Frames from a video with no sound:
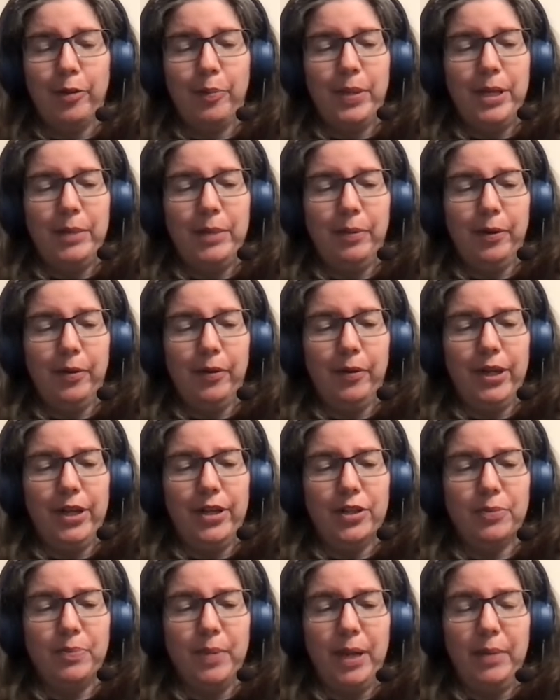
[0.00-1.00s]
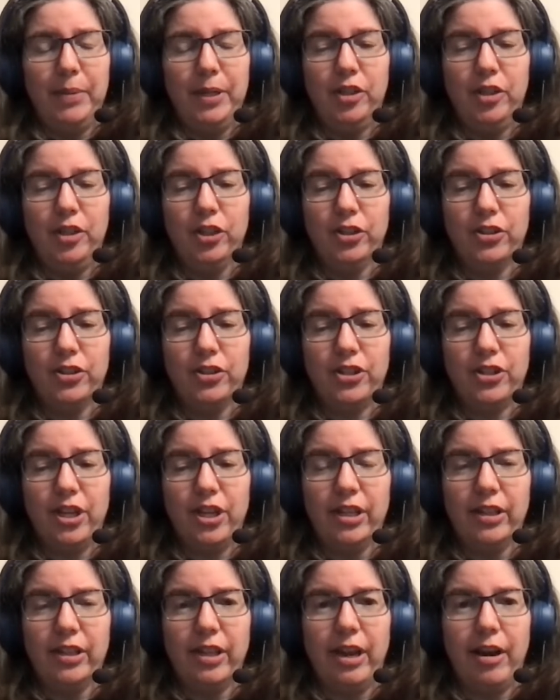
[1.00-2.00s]
people, is maybe just
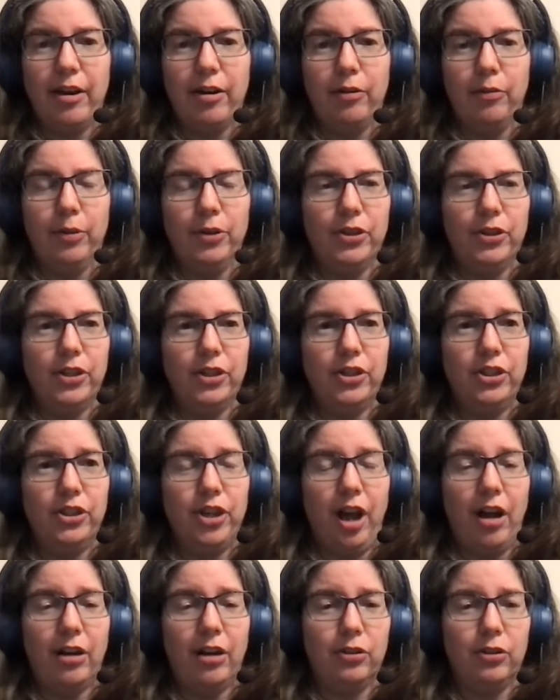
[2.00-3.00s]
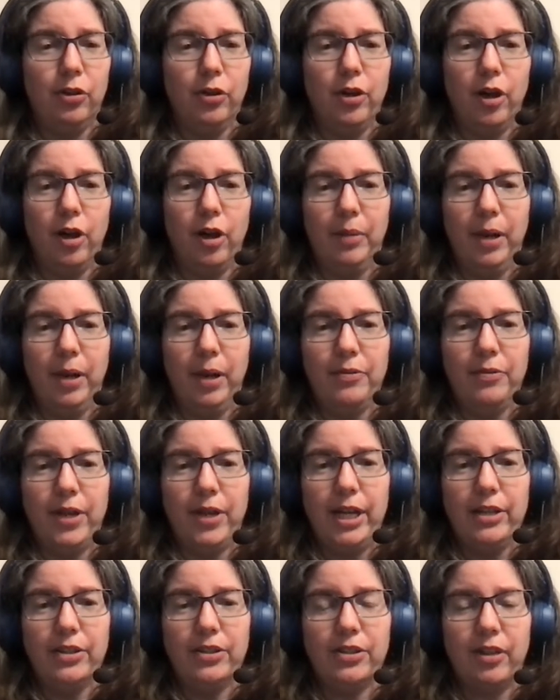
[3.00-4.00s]
sitting there with this shocked look on my
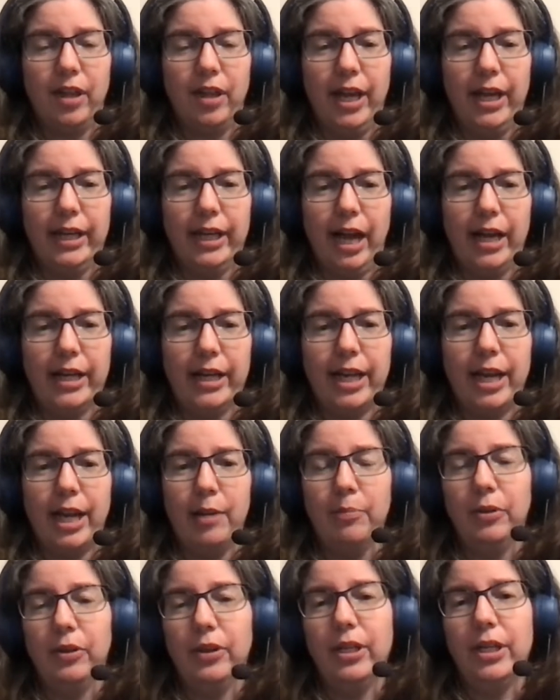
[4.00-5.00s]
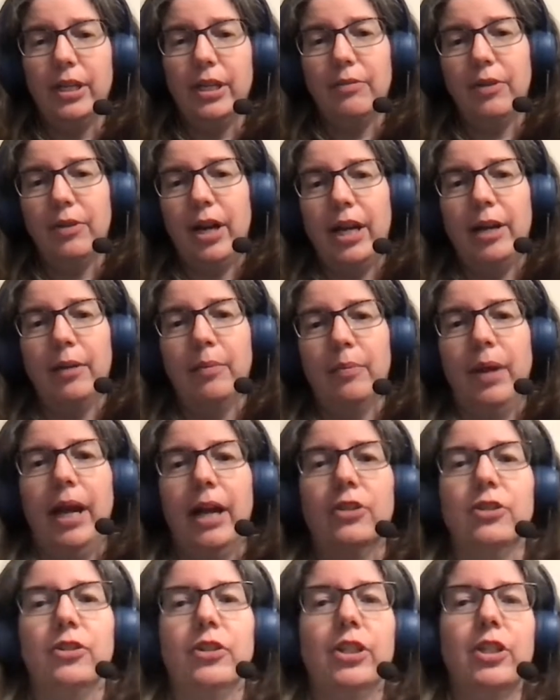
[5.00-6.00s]
face, like I can't believe I am
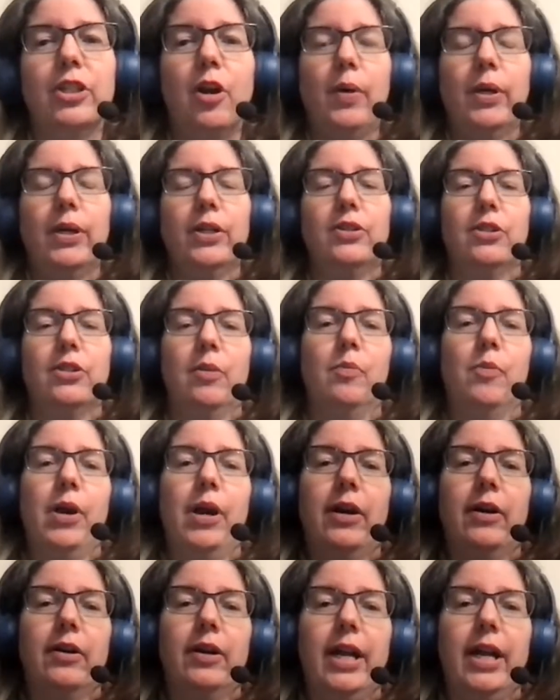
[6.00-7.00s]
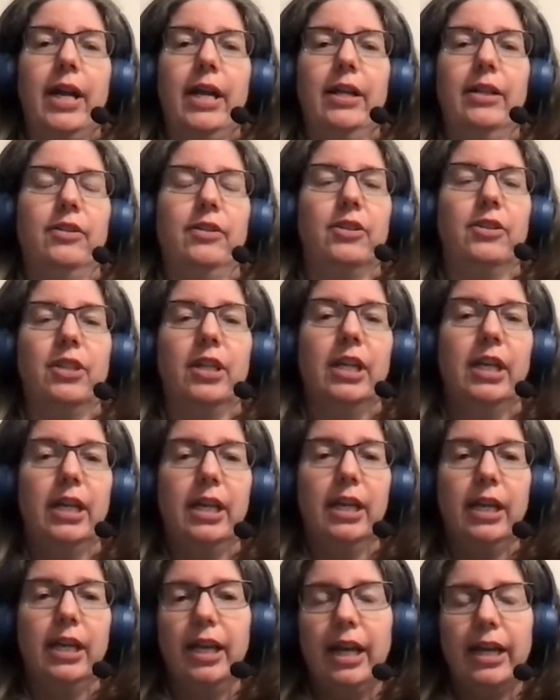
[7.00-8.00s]
actually going somewhere and
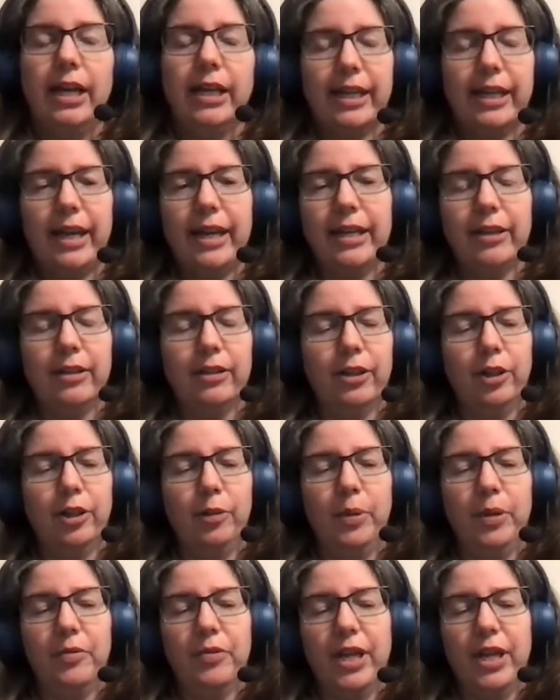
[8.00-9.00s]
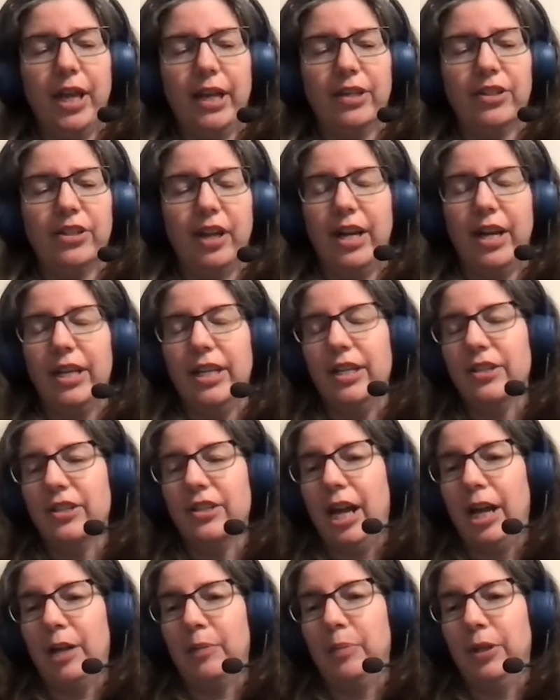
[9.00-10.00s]
getting a little bit of an anxiety
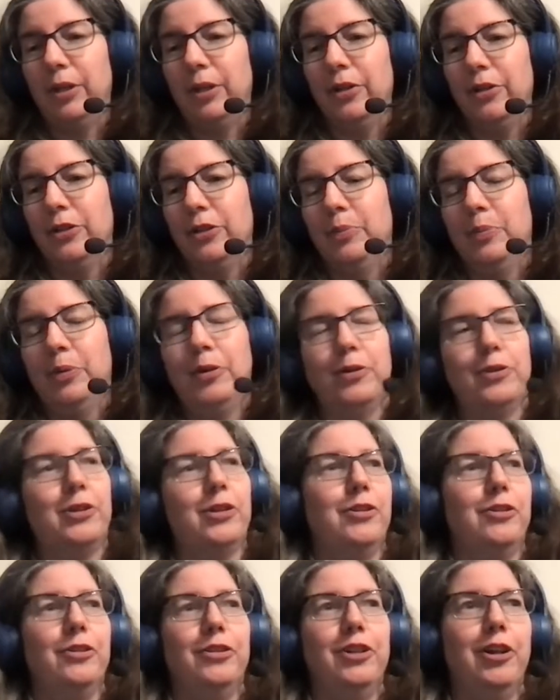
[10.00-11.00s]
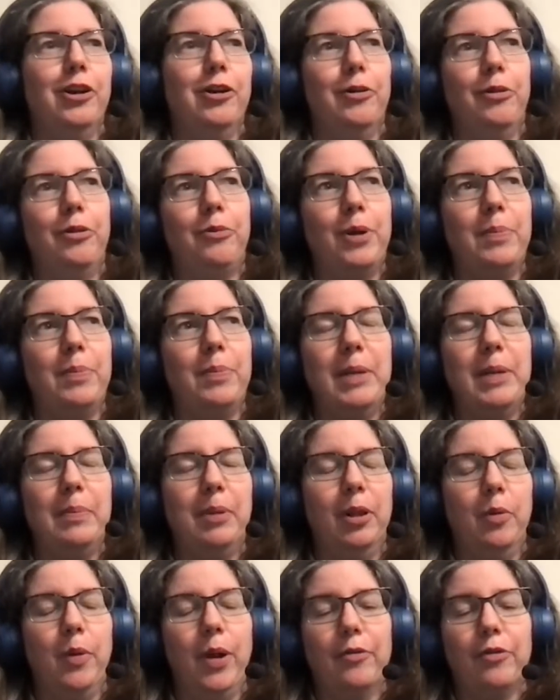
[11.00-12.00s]
attack because the person, you know, three
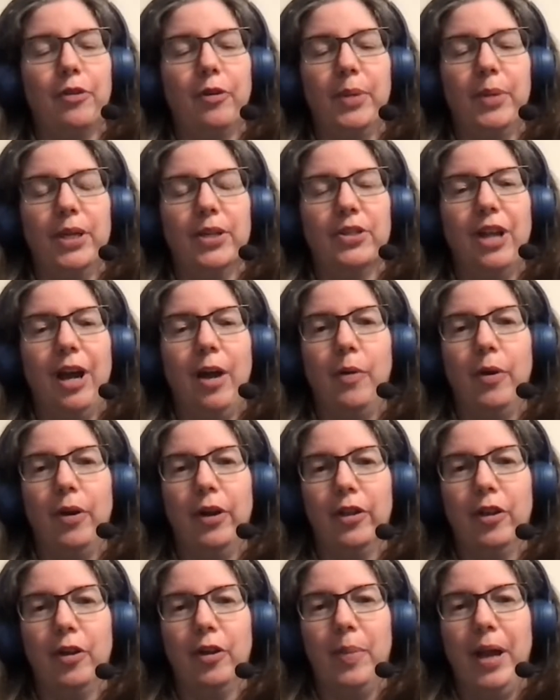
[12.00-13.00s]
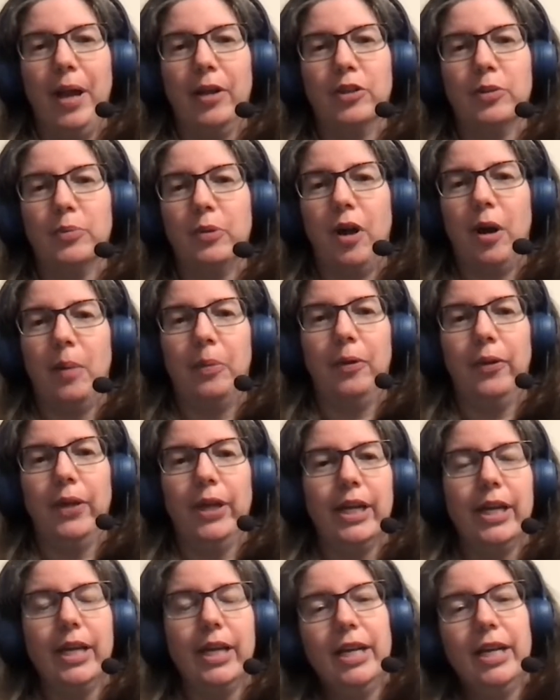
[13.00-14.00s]
people away from me is not wearing their mask
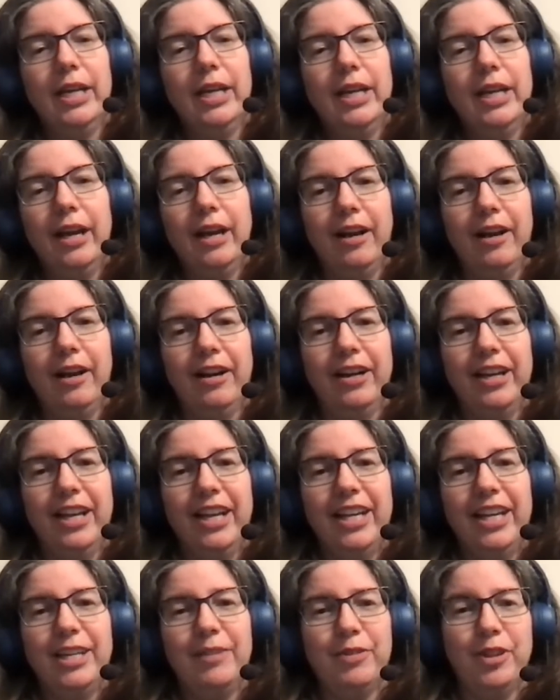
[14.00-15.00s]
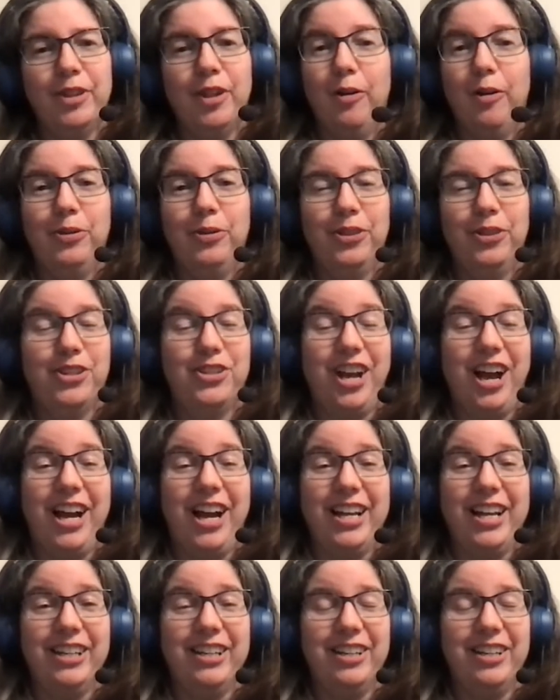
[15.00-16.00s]
properly. Uh, even though the
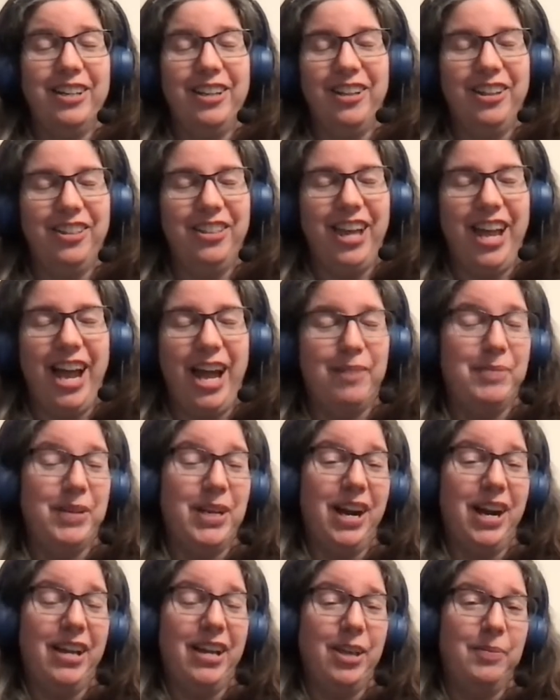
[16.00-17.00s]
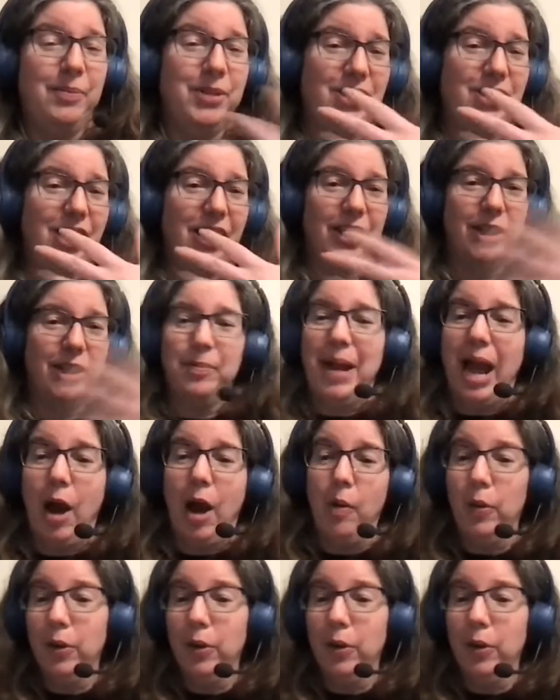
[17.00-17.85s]
sign, uh, the ad behind them is telling them how,